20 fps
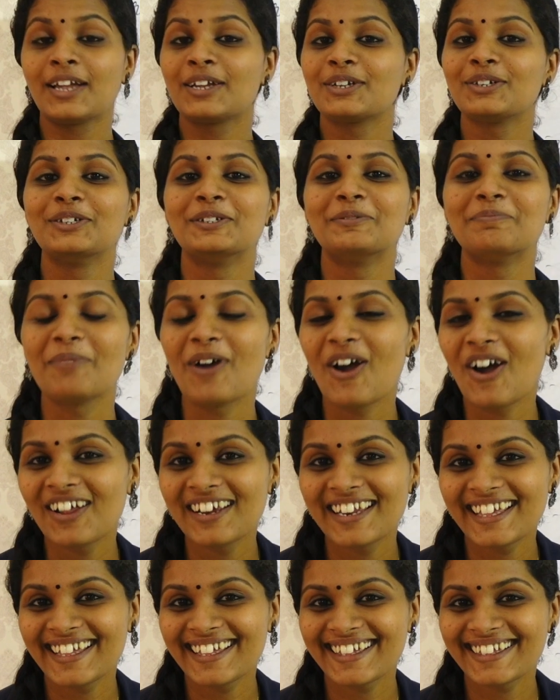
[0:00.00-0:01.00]
Good
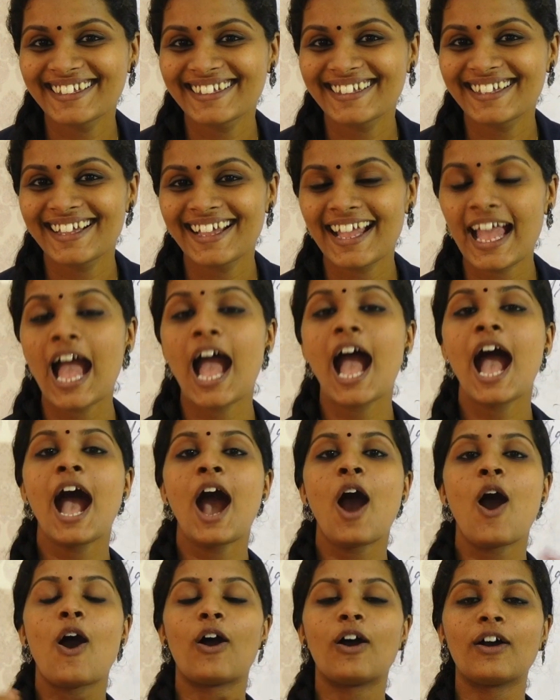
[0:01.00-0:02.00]
morning.
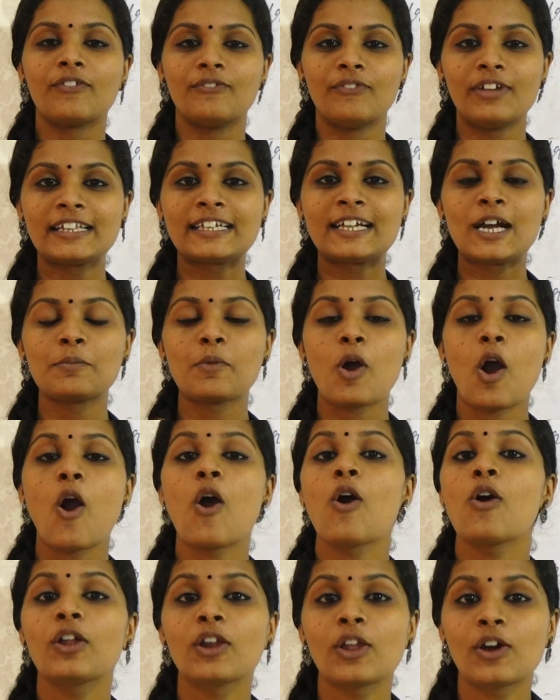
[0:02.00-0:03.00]
Welcome
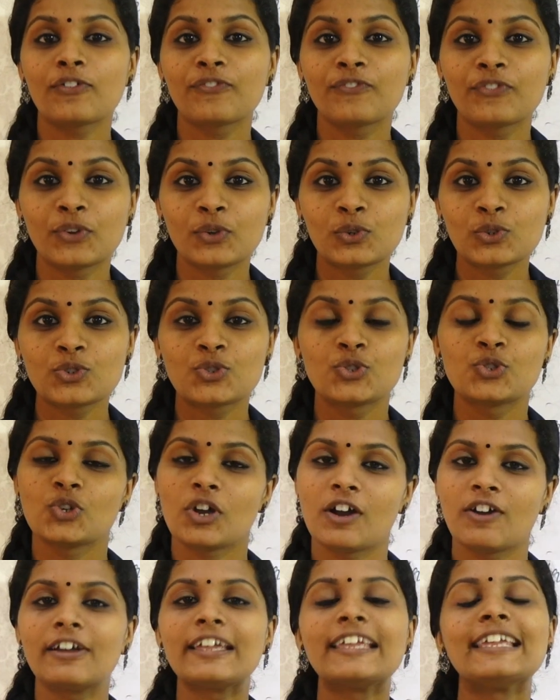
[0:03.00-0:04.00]
all of you to
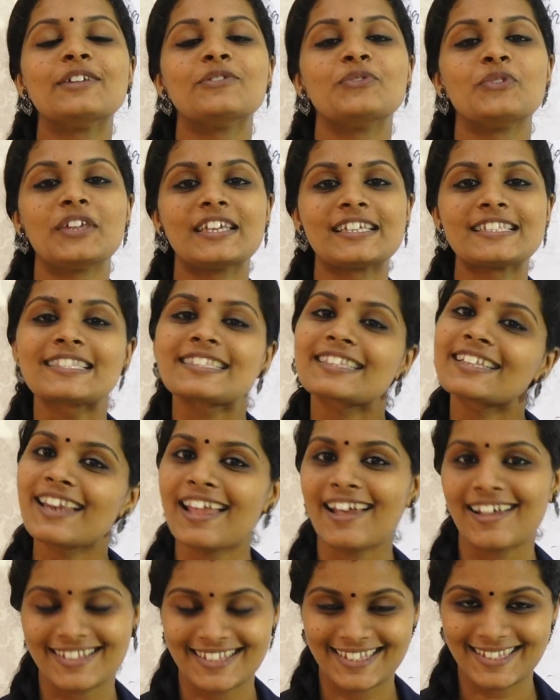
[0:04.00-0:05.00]
our EVS
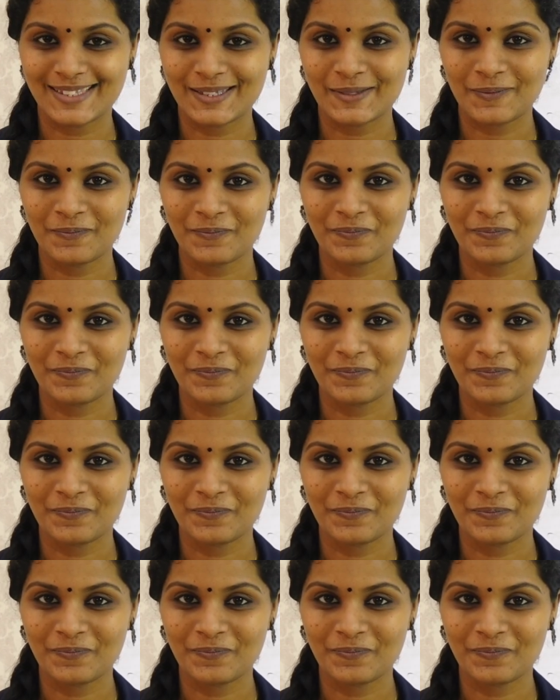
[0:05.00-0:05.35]
class.